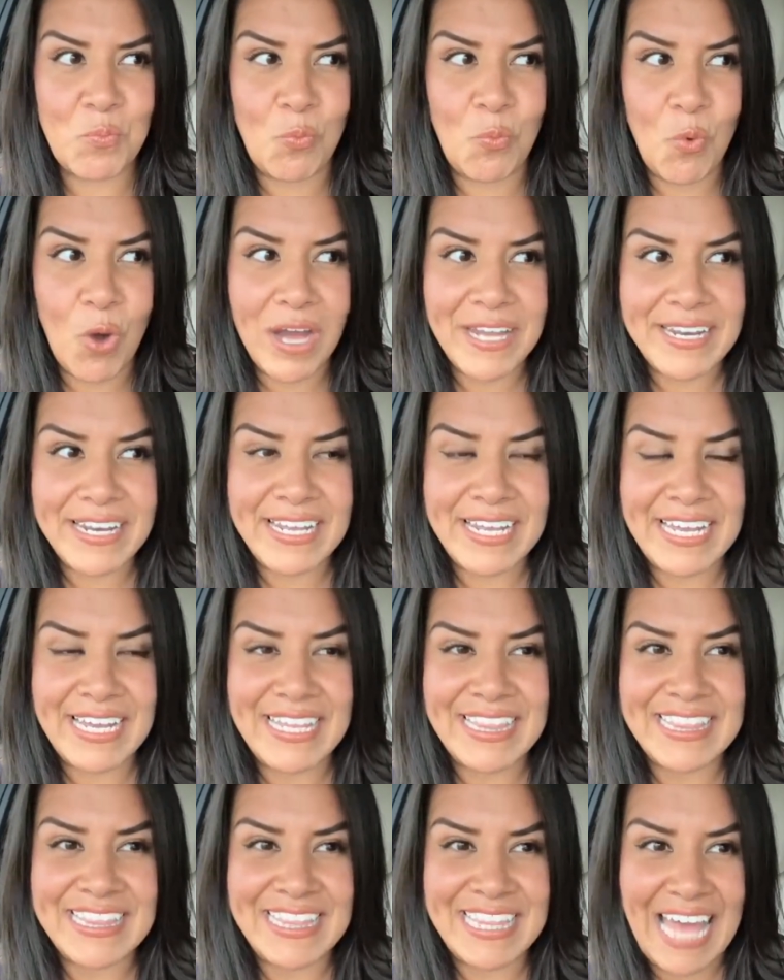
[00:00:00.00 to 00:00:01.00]
what
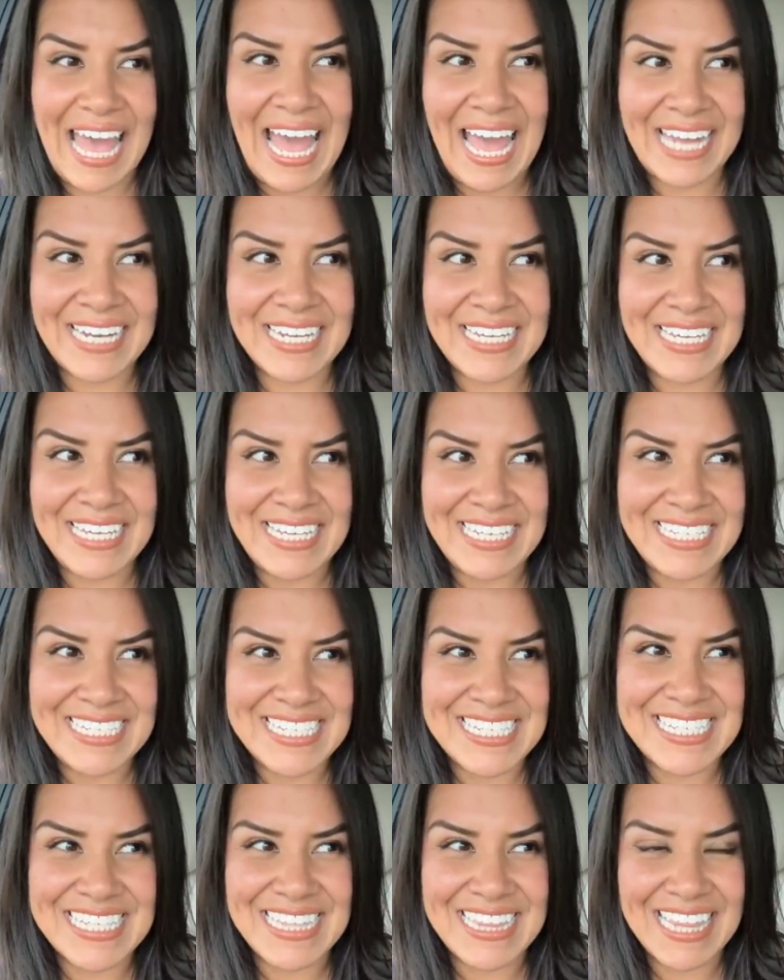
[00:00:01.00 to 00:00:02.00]
that
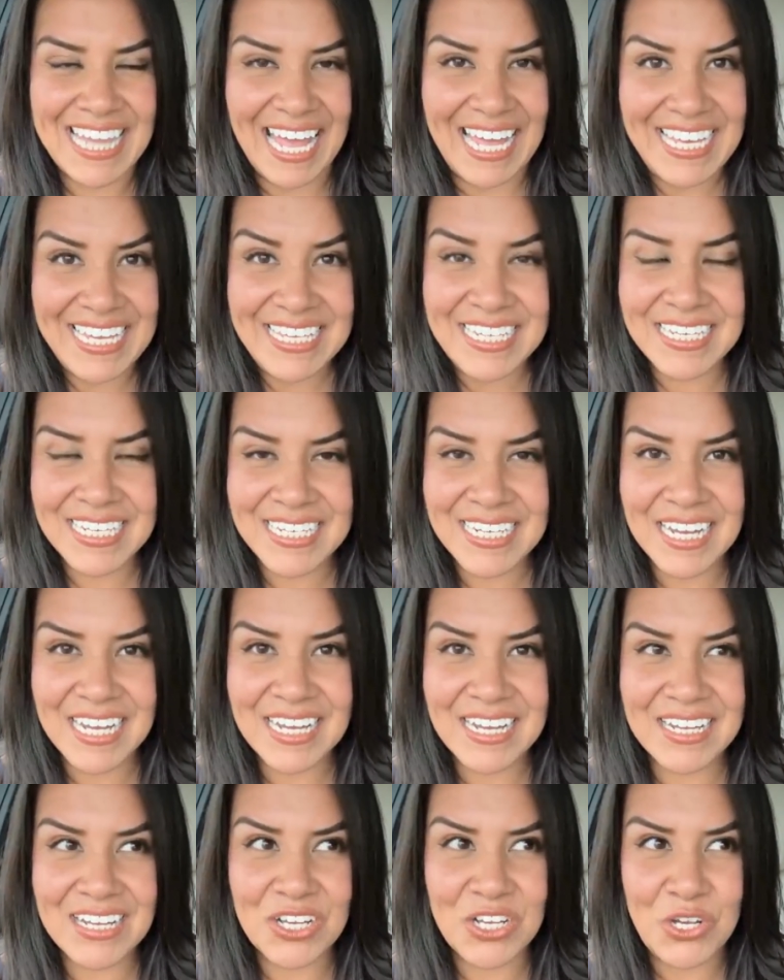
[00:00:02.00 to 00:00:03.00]
is like,
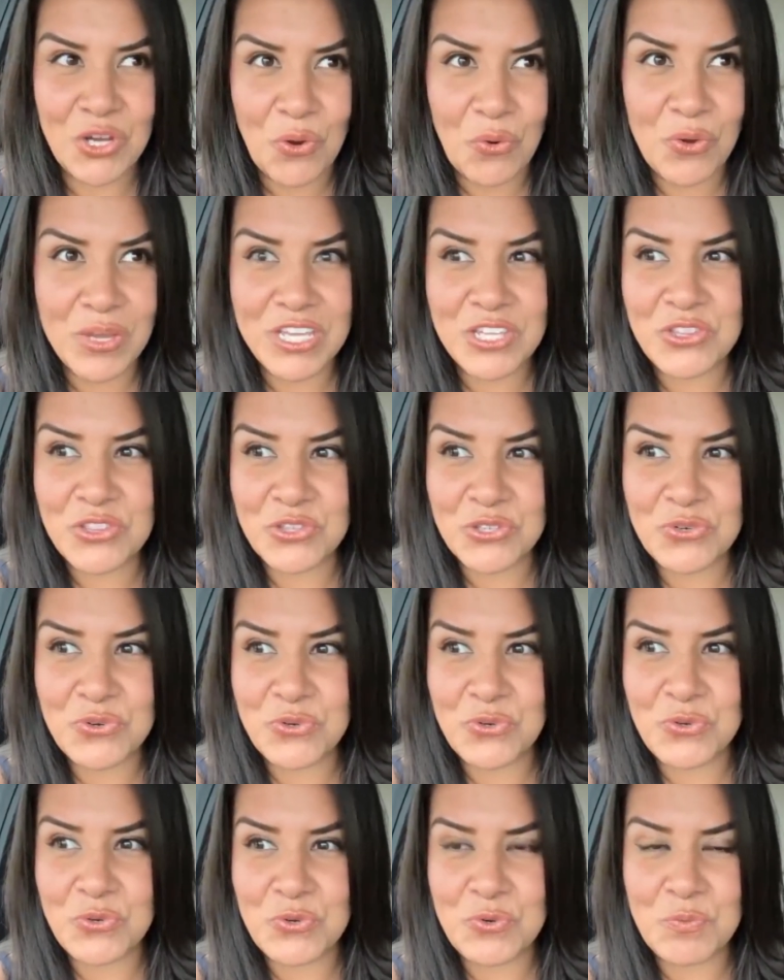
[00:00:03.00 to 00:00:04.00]
going
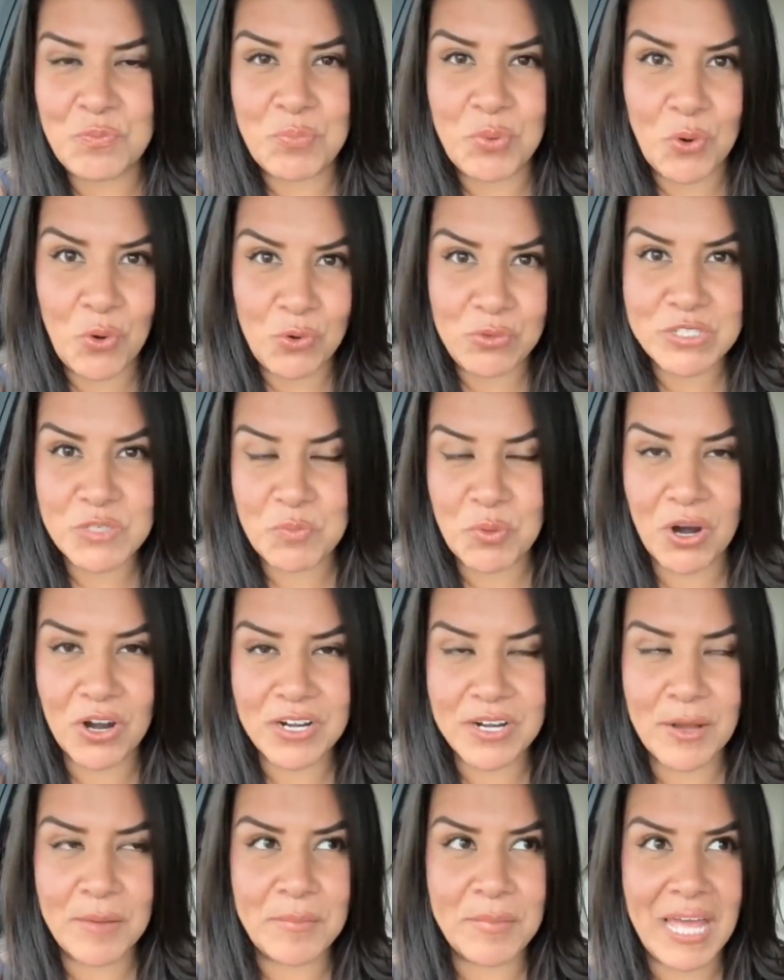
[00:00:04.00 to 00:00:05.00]
through
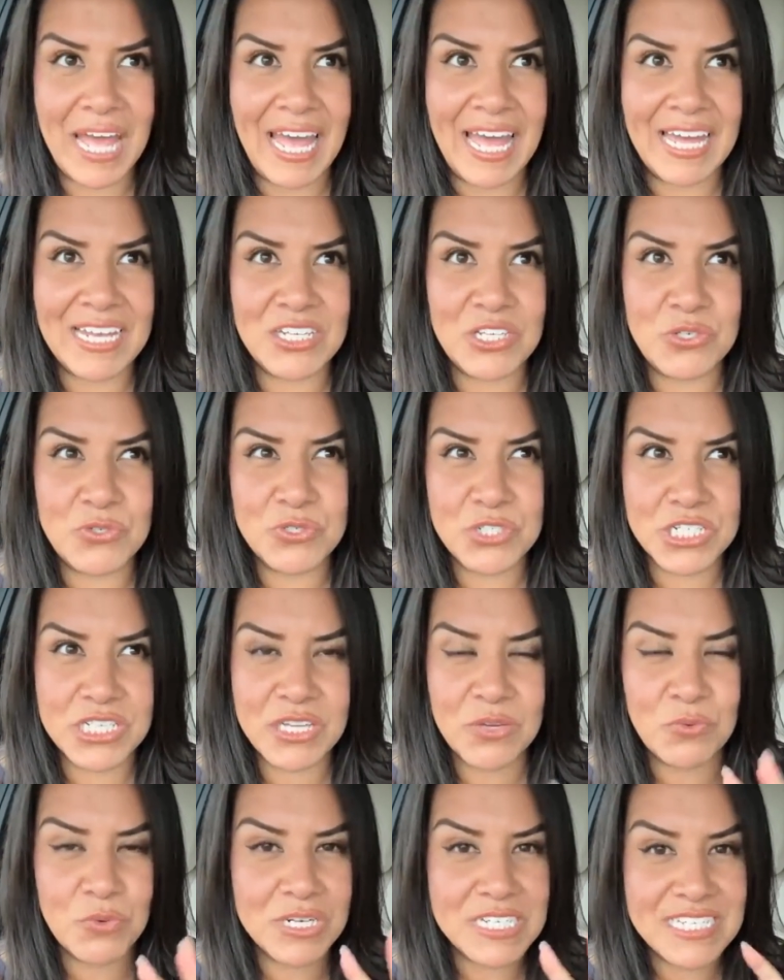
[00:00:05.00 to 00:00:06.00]
postpartum, and
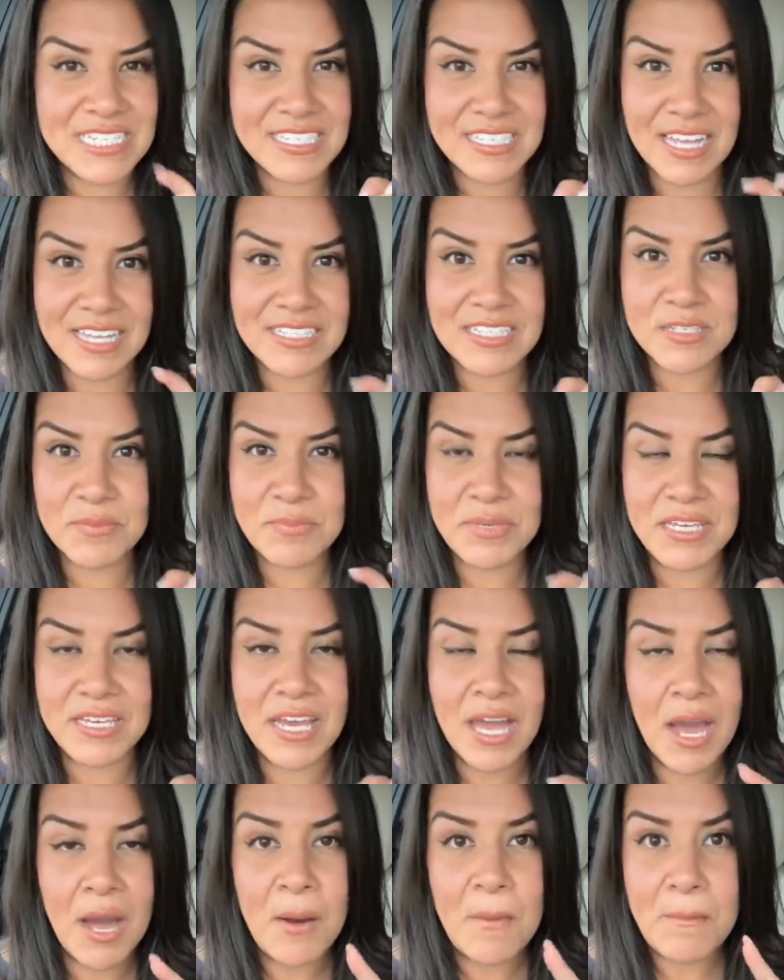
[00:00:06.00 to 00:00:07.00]
usually what is said to
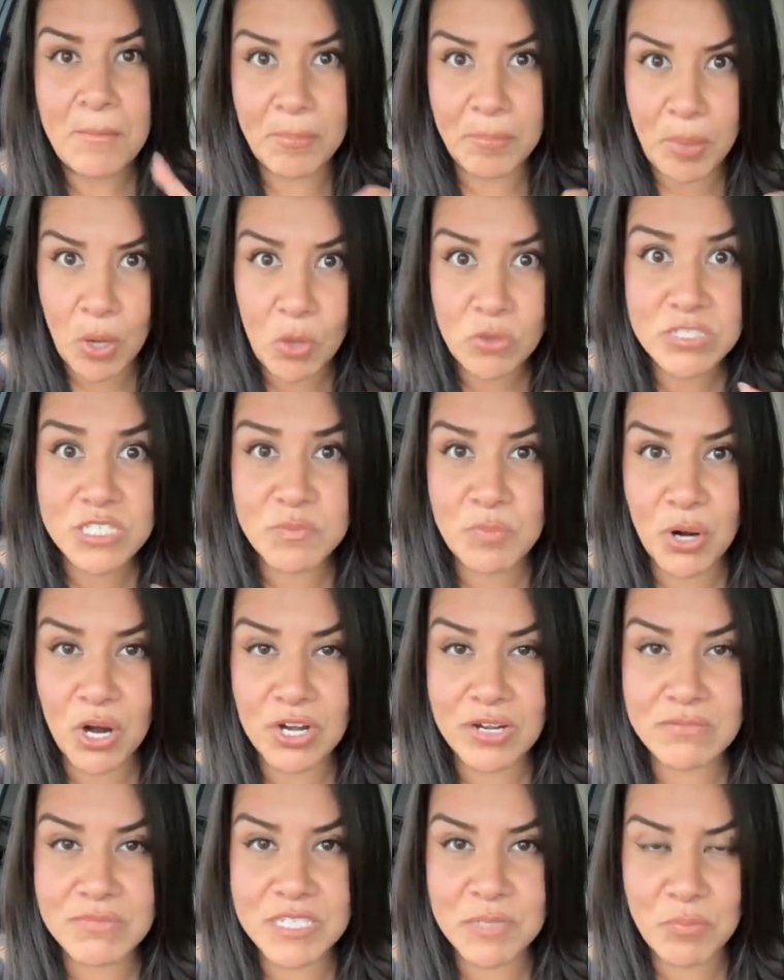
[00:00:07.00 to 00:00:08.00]
be
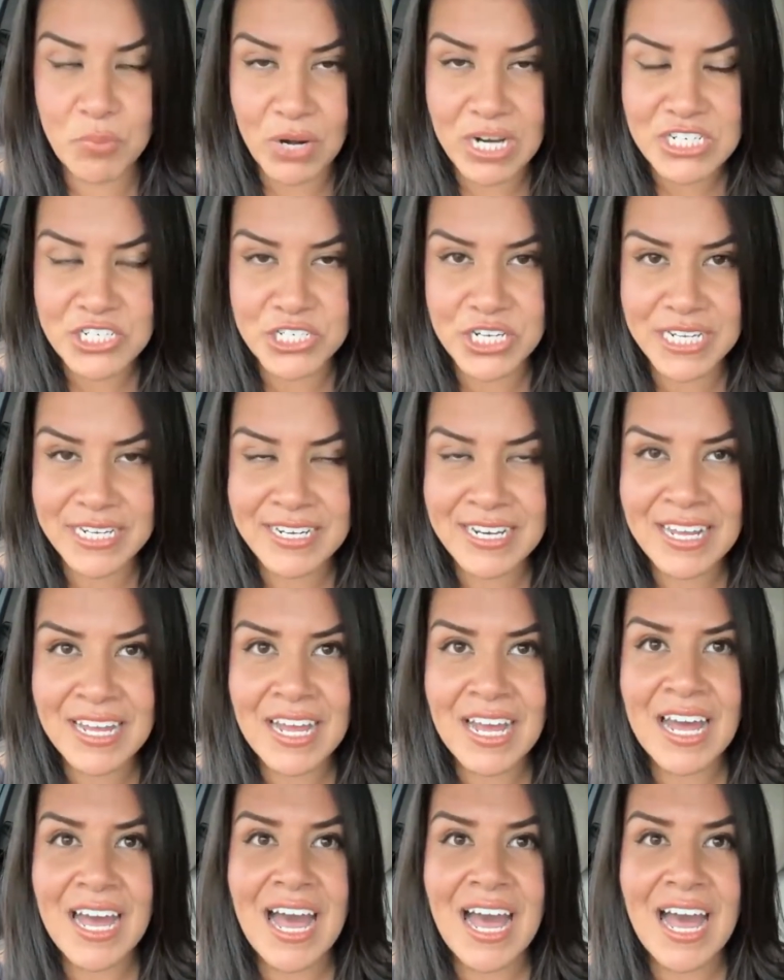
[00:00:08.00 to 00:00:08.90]
postpartum depression.